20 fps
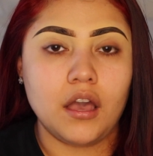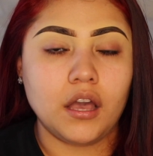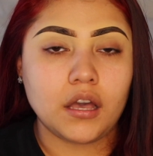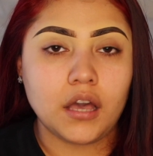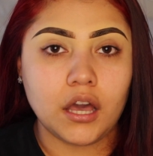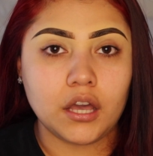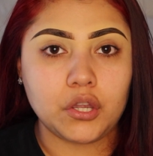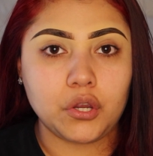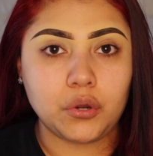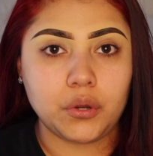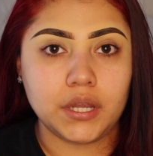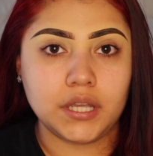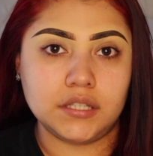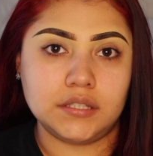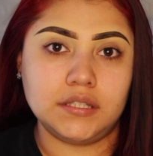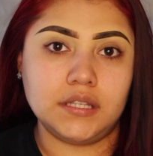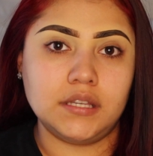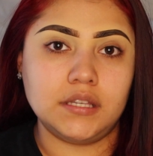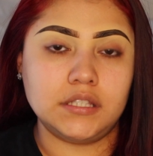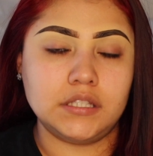cut
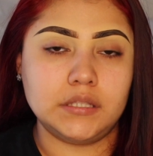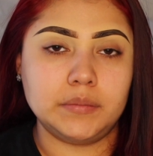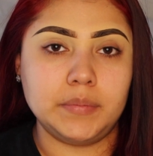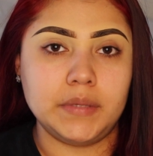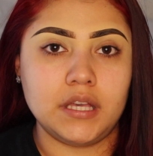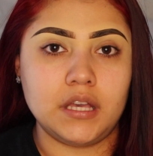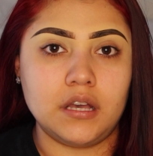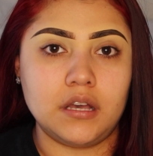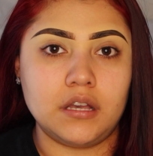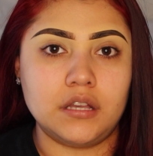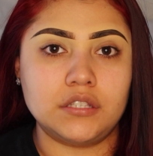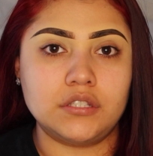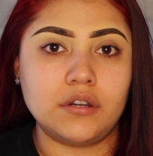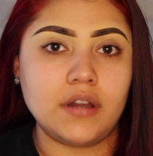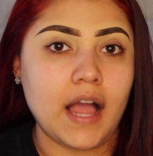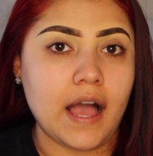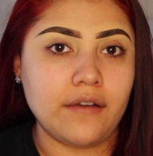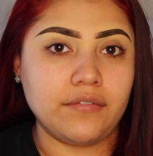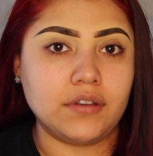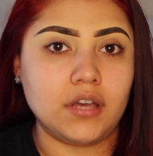creases, because, or
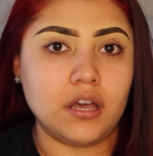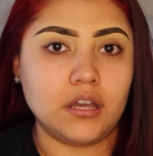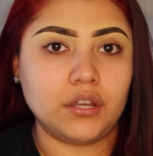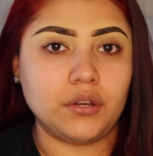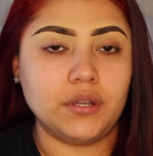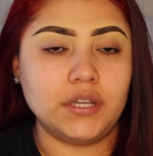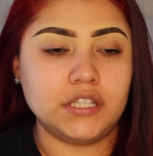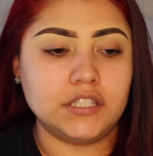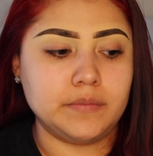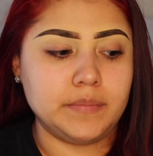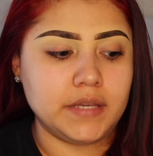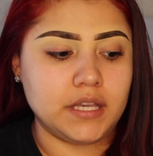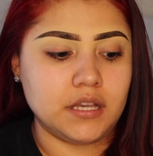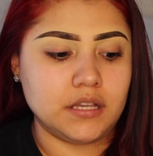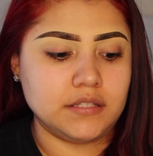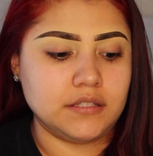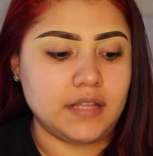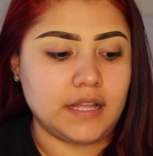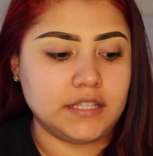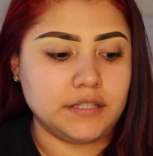half cut crease,
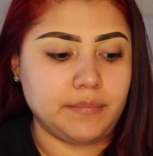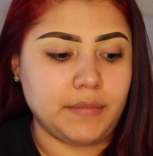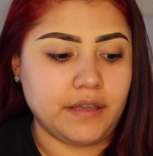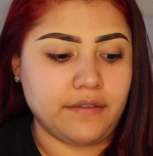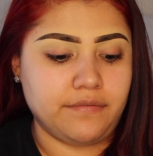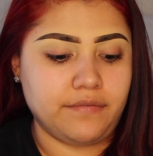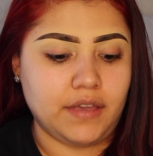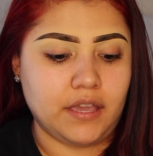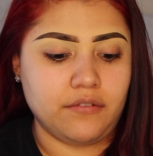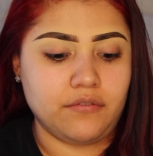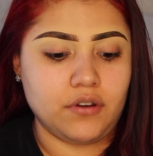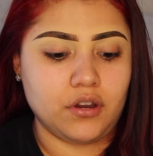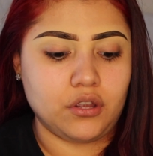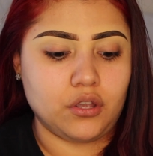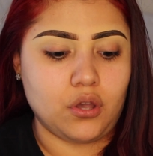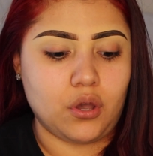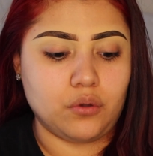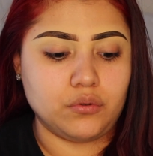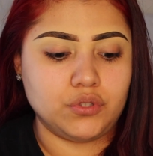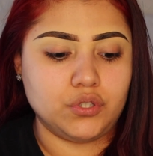because that's my favorite
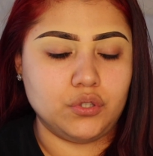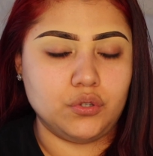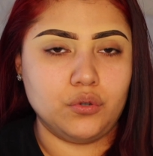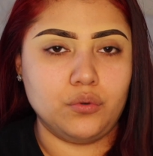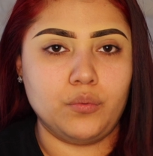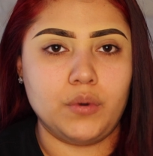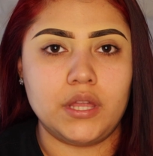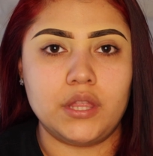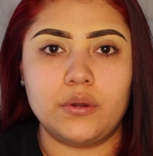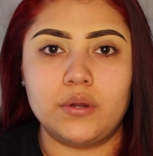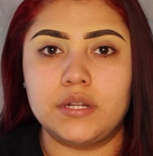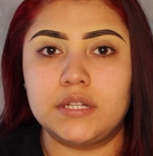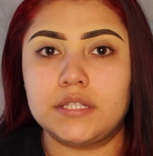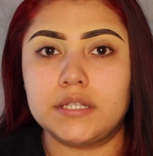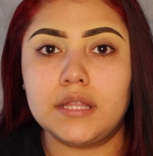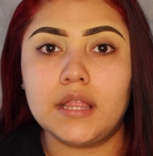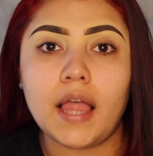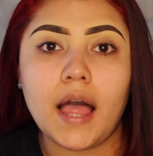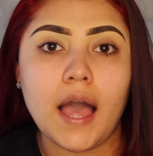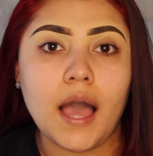go-to, whether it's
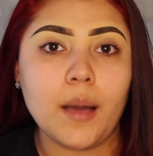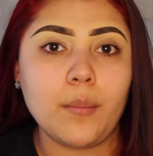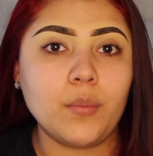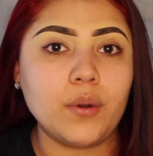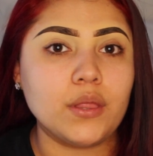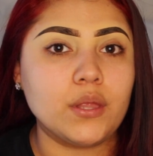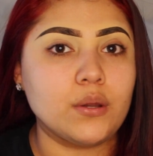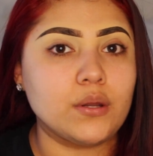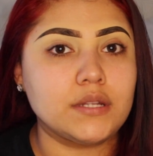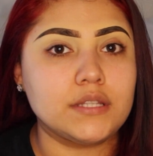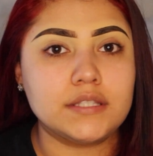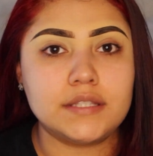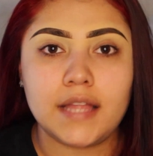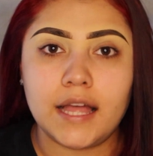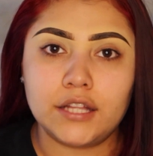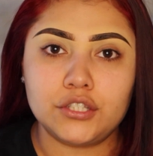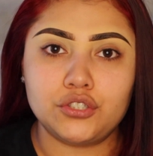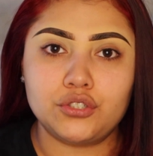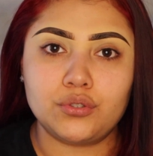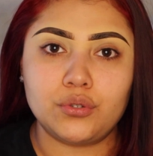glam, whether it's
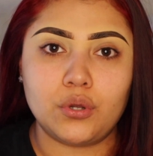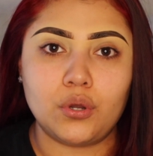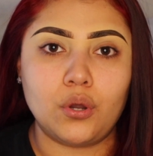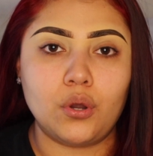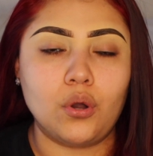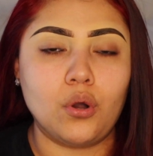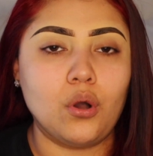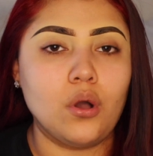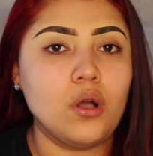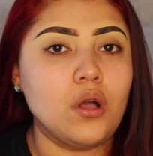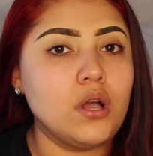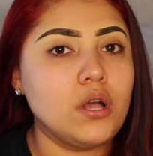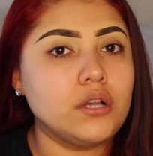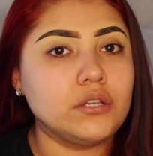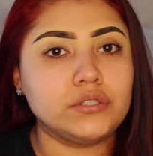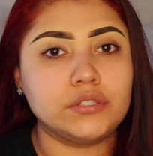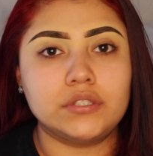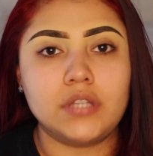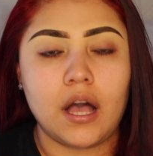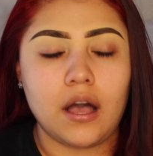natural,
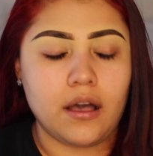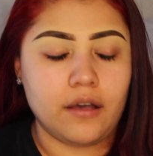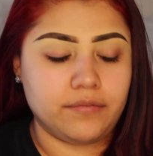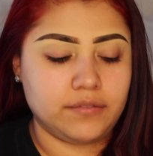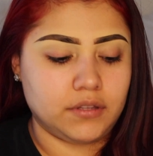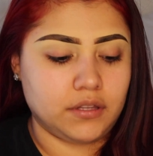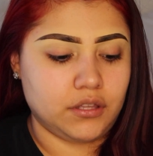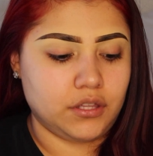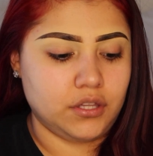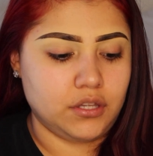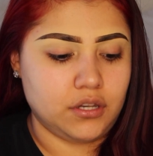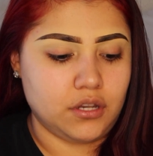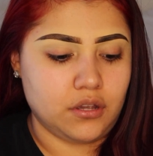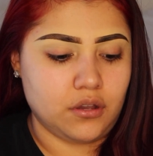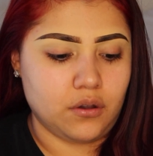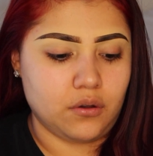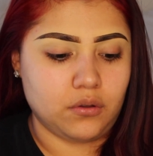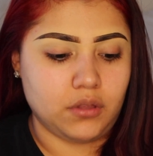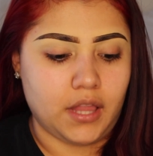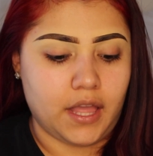soft, you
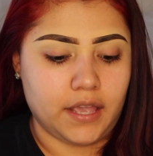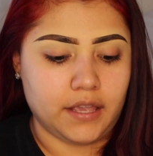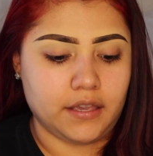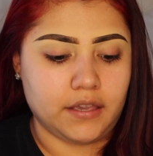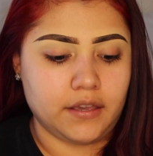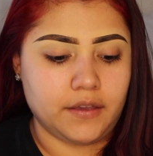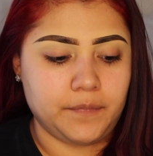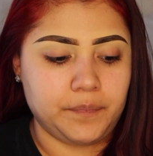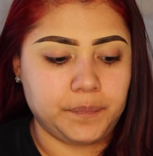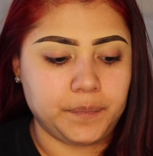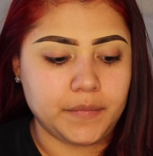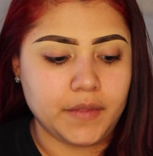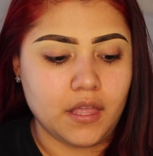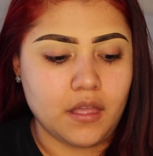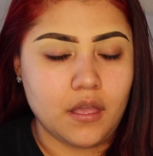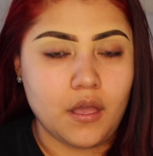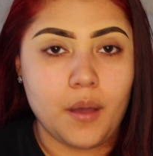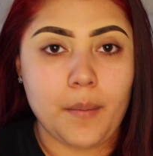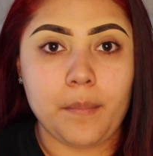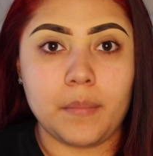know, like.
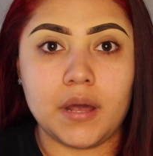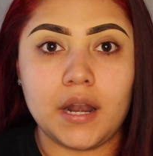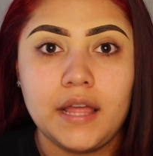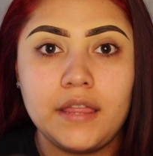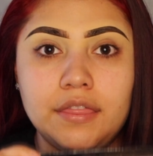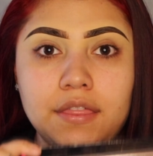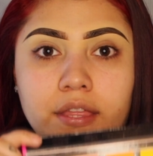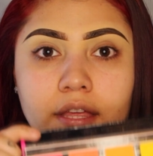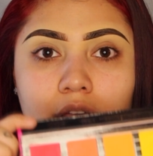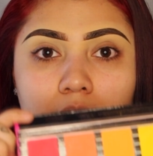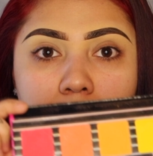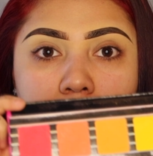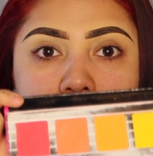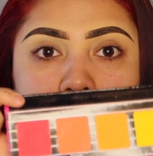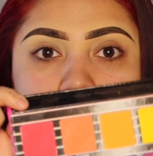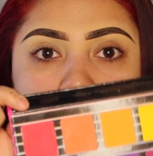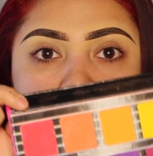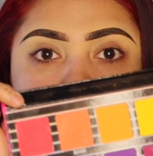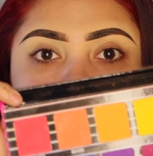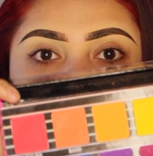But I think I'm
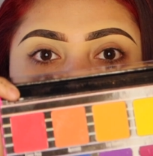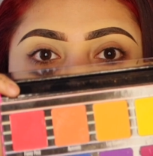going to be